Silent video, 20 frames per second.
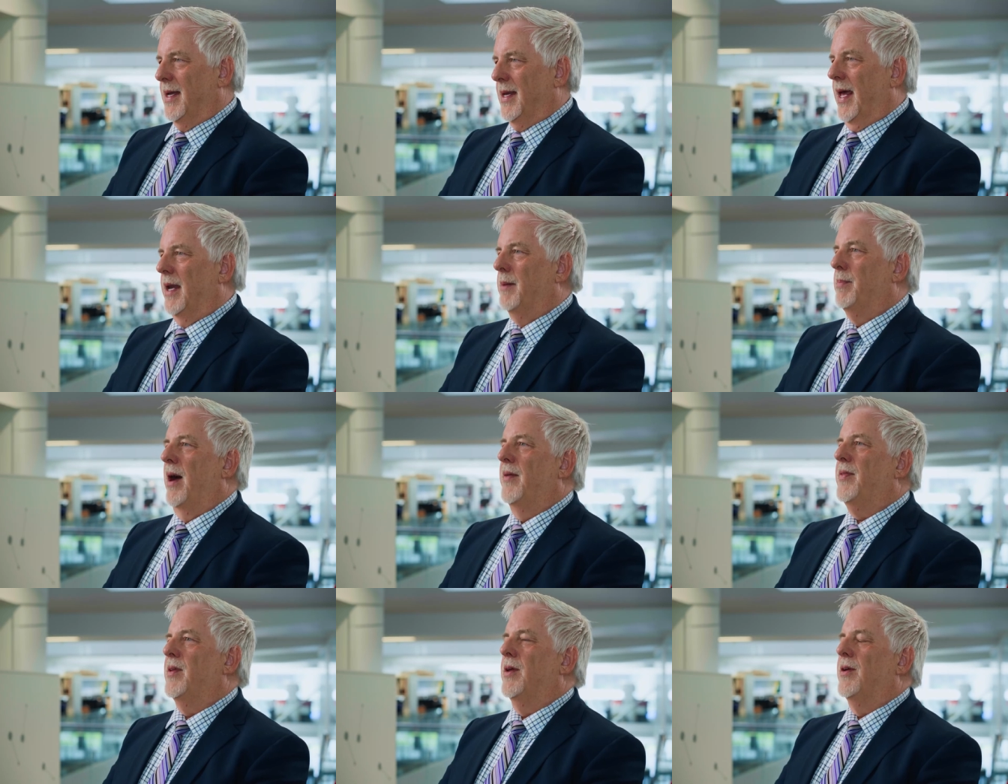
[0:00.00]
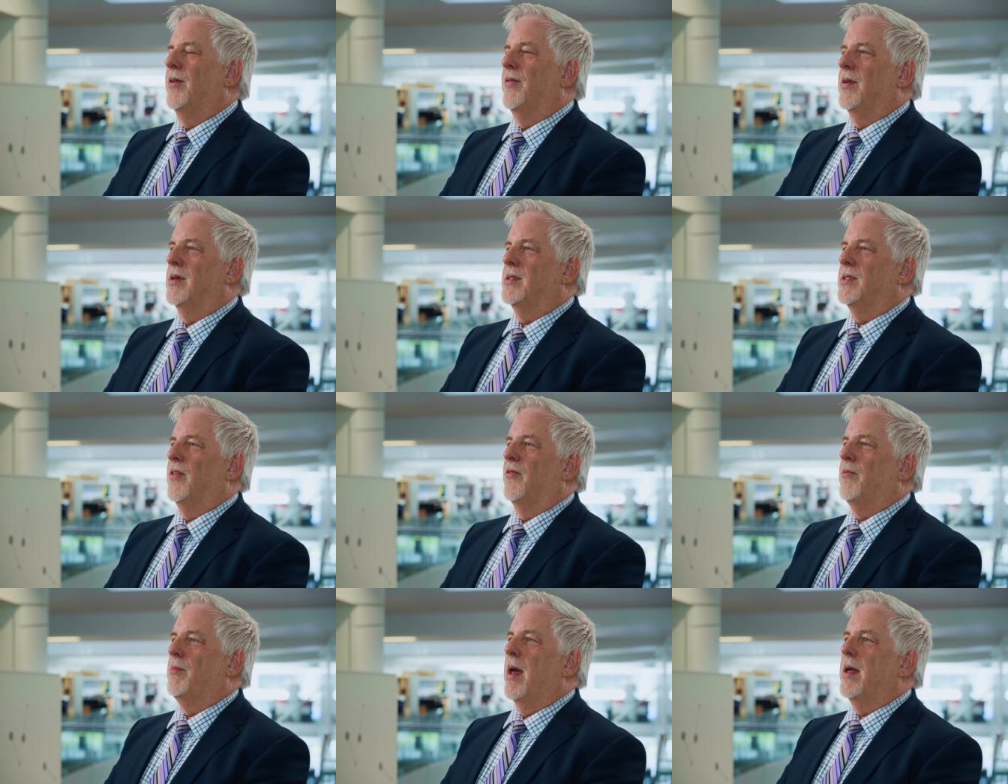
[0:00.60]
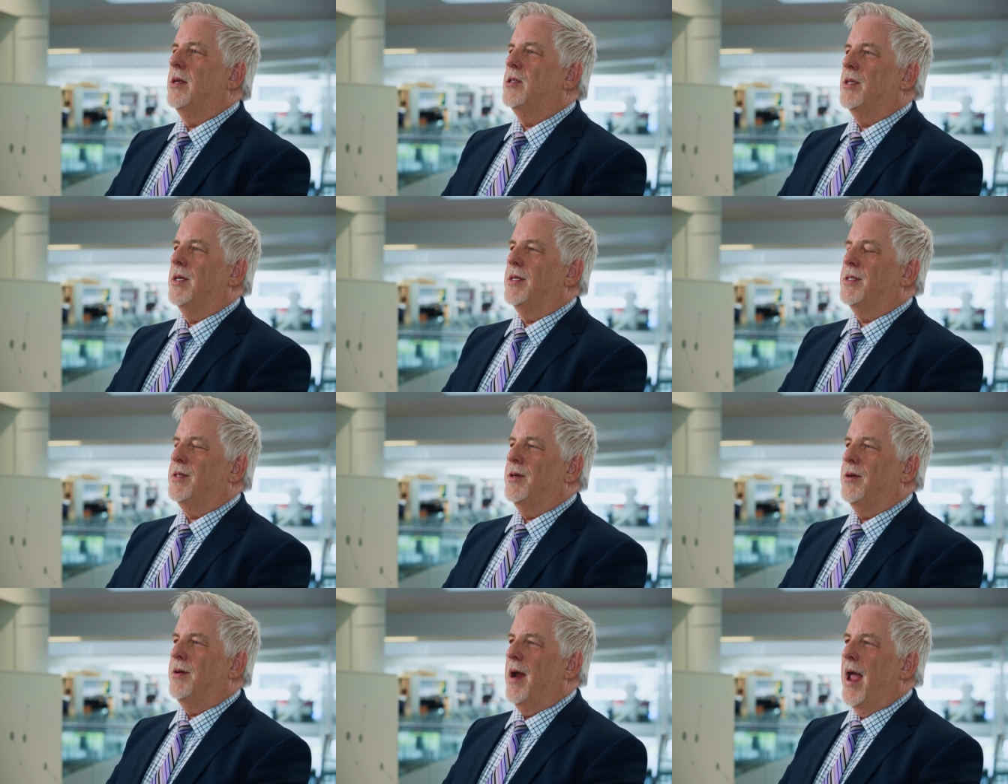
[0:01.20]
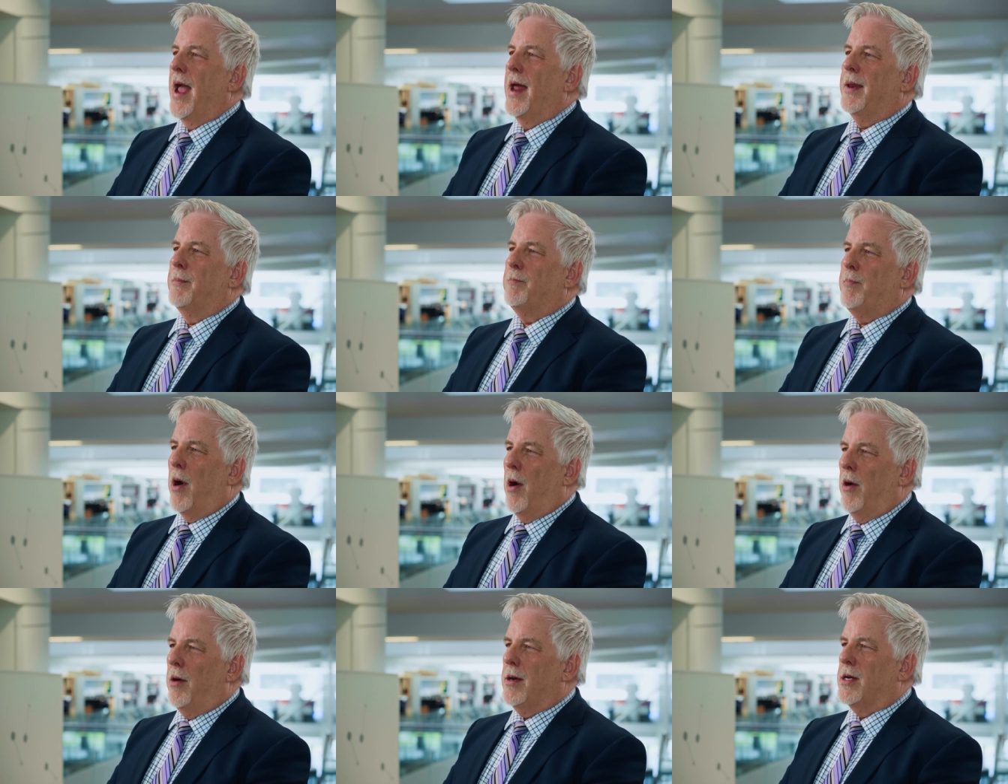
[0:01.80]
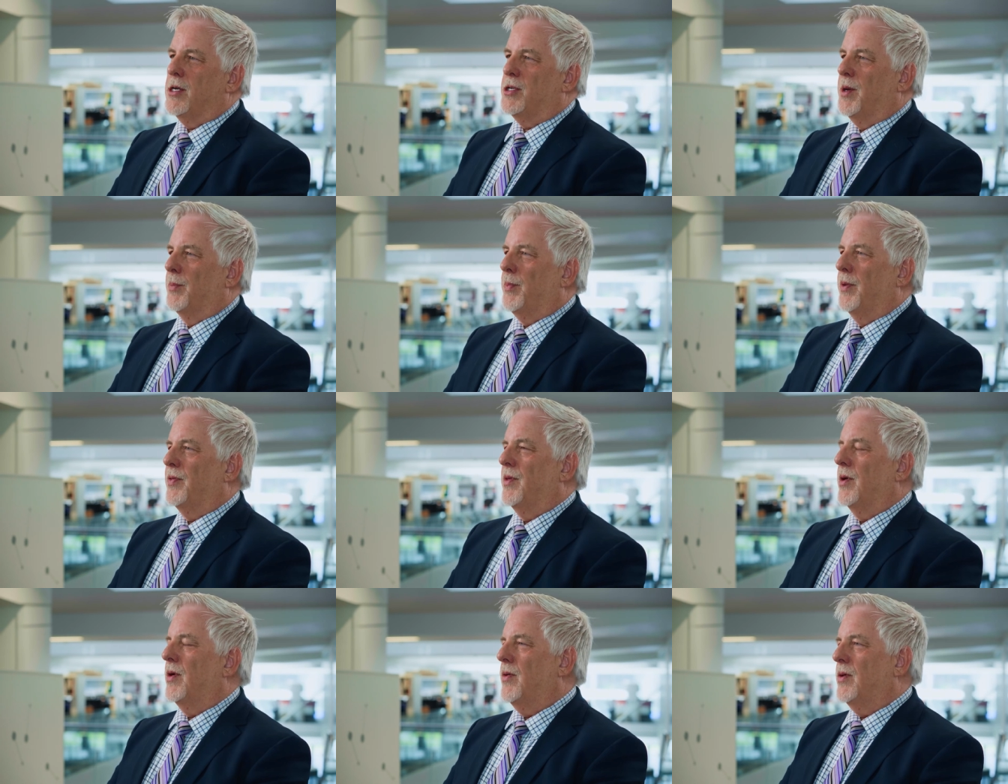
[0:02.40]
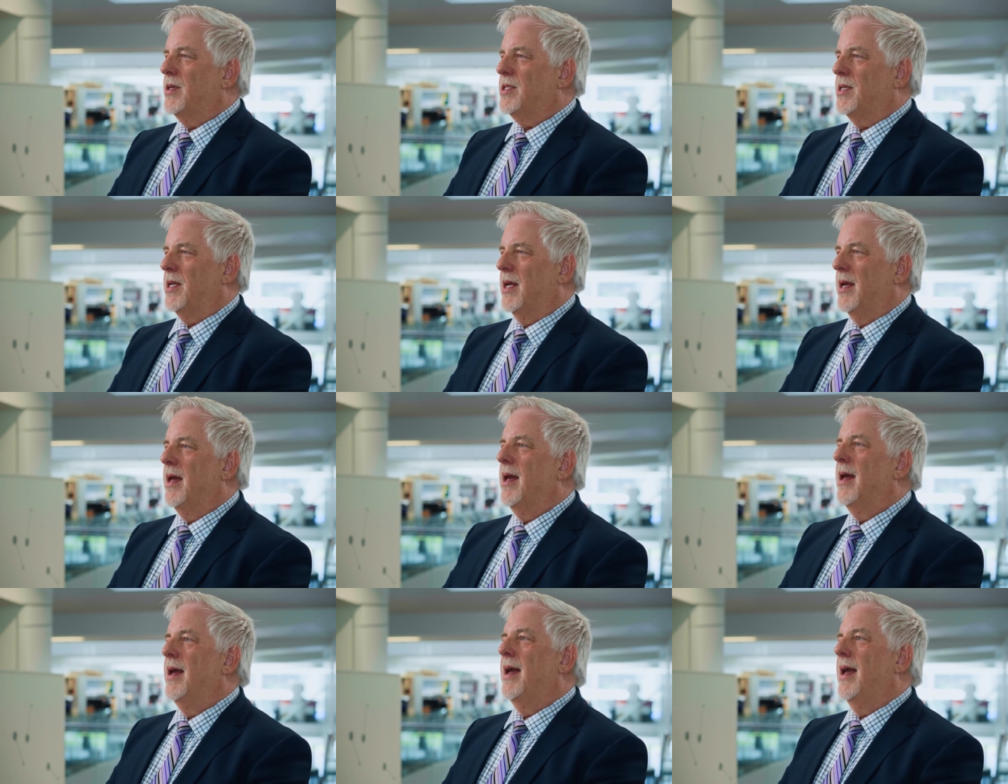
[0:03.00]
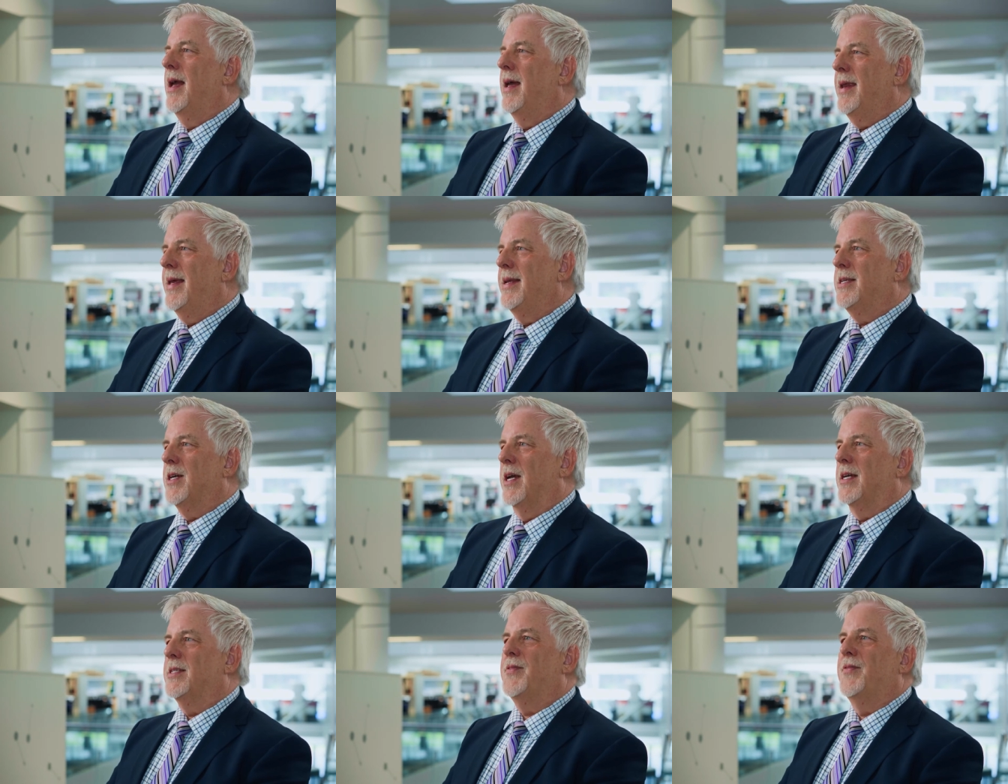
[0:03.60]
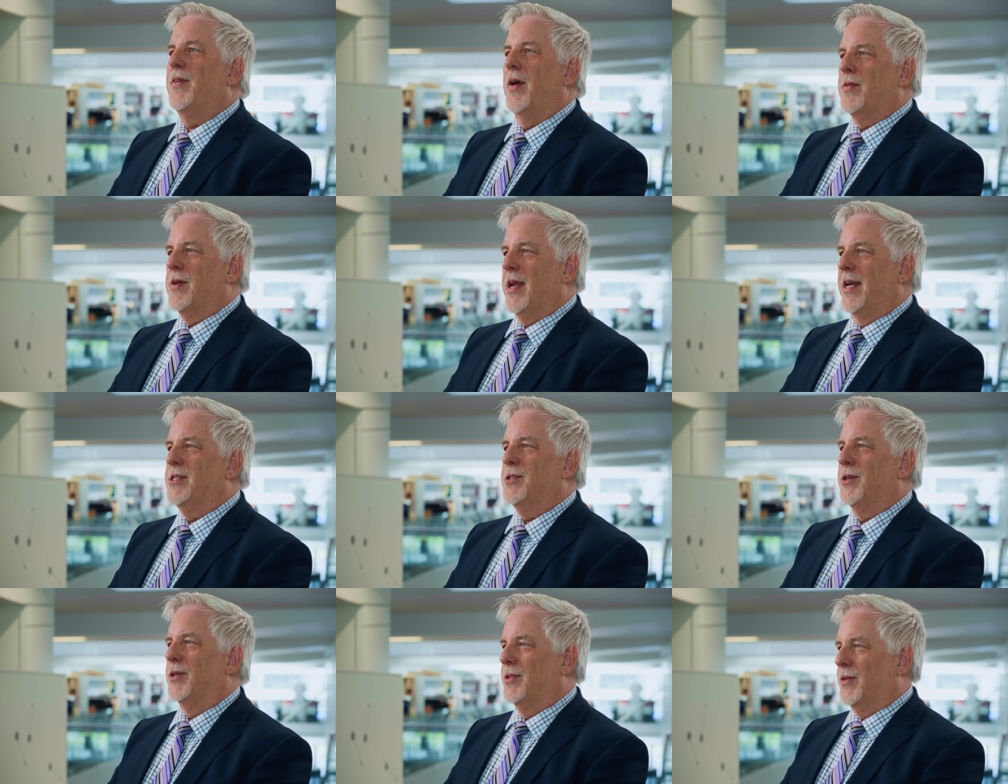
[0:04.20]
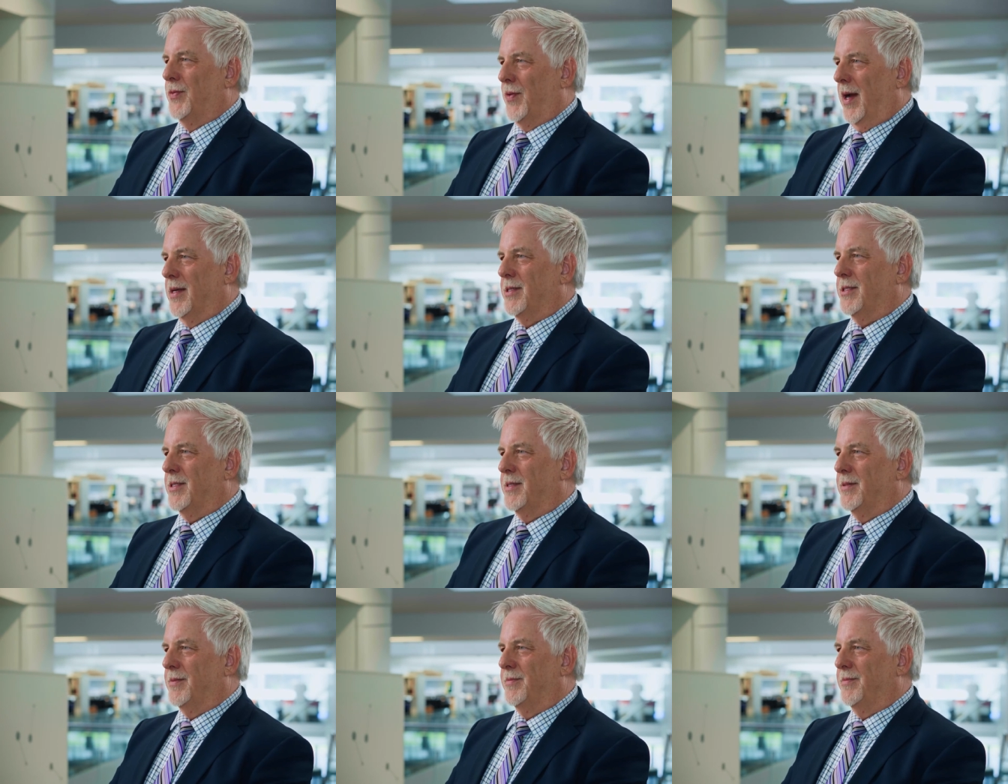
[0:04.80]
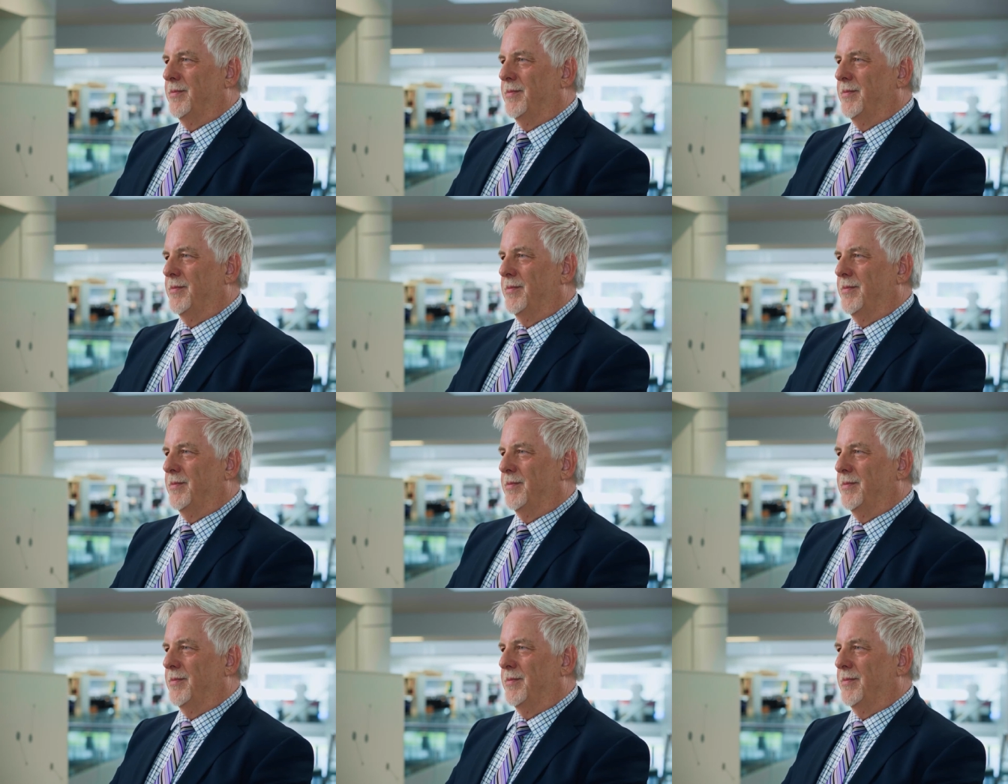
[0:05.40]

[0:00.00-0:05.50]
led by the University of Manchester and in partnership with the Christie NHS Foundation Trust.